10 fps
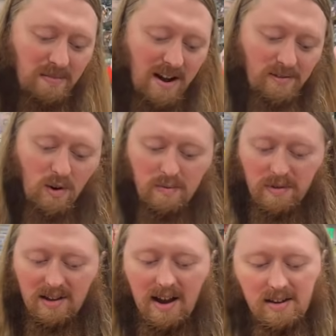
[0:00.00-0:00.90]
but I've toyed
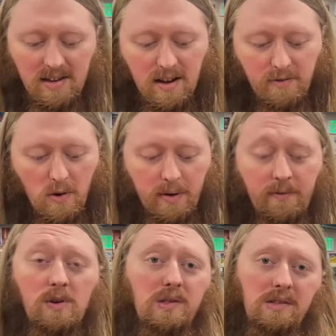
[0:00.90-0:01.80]
with the idea of going
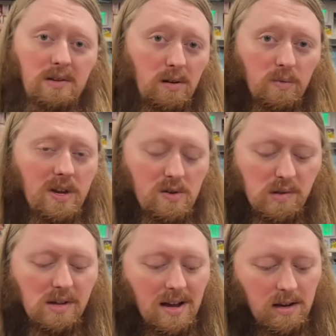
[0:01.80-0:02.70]
for a sealed Wii U
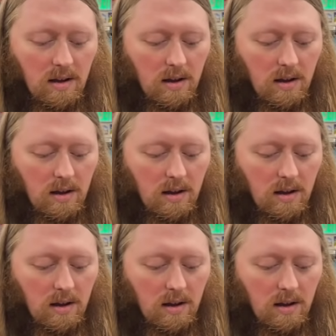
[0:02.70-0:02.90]
set